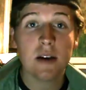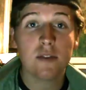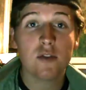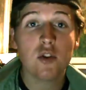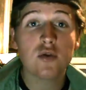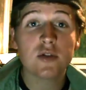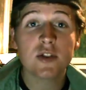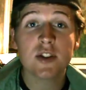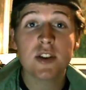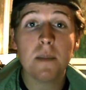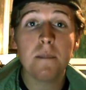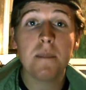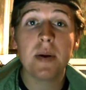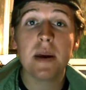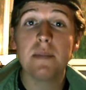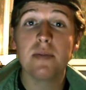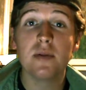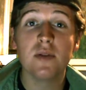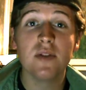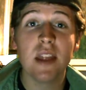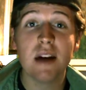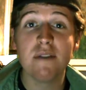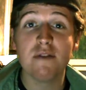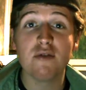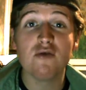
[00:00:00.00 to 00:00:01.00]
And of course some
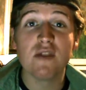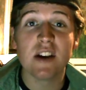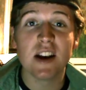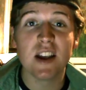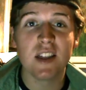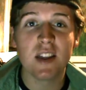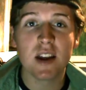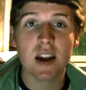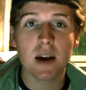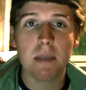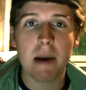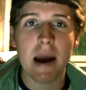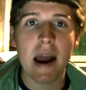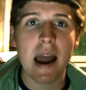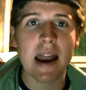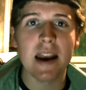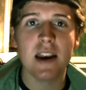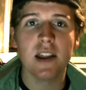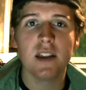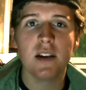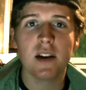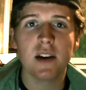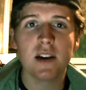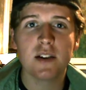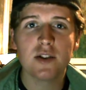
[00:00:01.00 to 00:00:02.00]
people never really think about
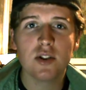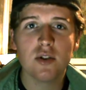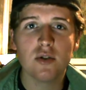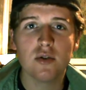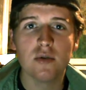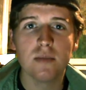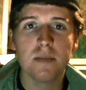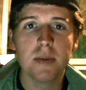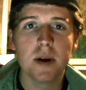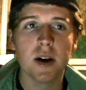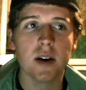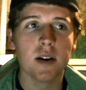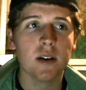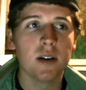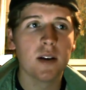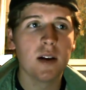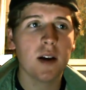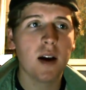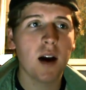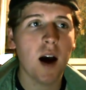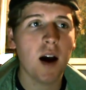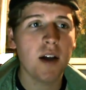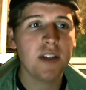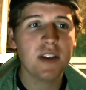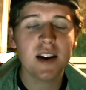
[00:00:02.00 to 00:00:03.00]
anything at all, but
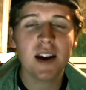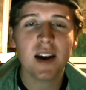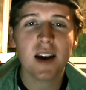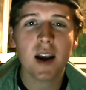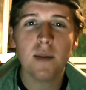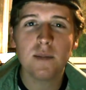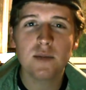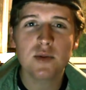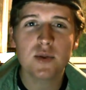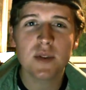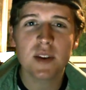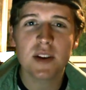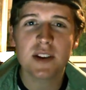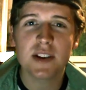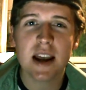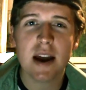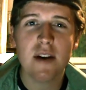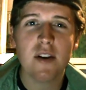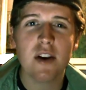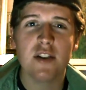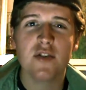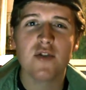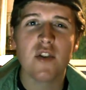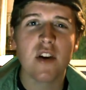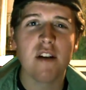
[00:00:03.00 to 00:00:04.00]
I think it comes with the
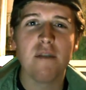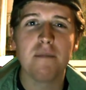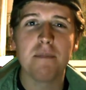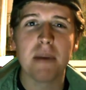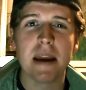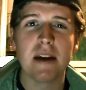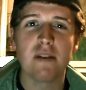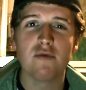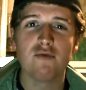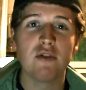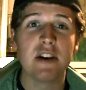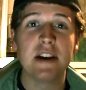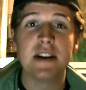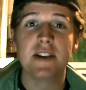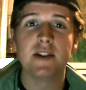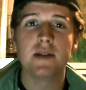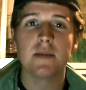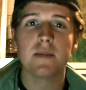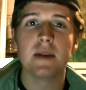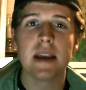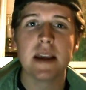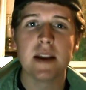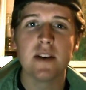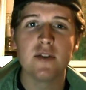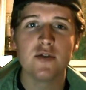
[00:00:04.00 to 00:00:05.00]
territory of being
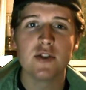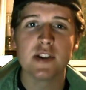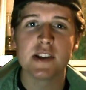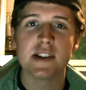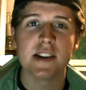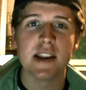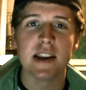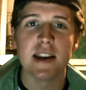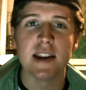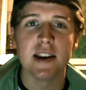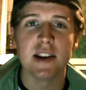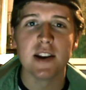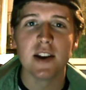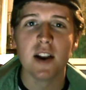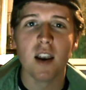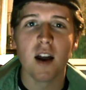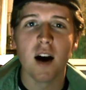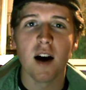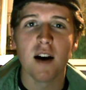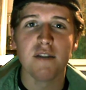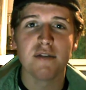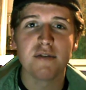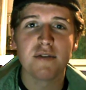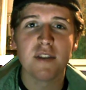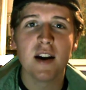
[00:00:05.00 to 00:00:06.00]
reasonably interested in your
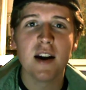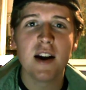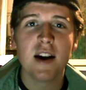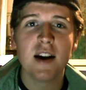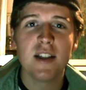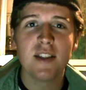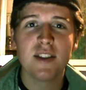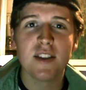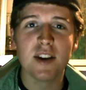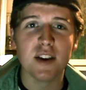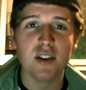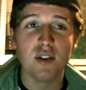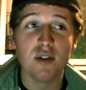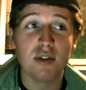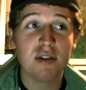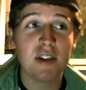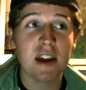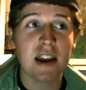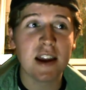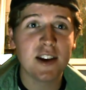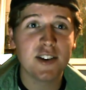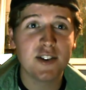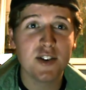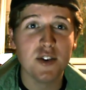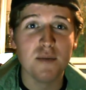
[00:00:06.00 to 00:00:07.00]
life. That you
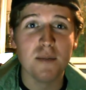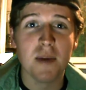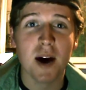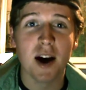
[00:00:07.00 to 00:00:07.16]
think too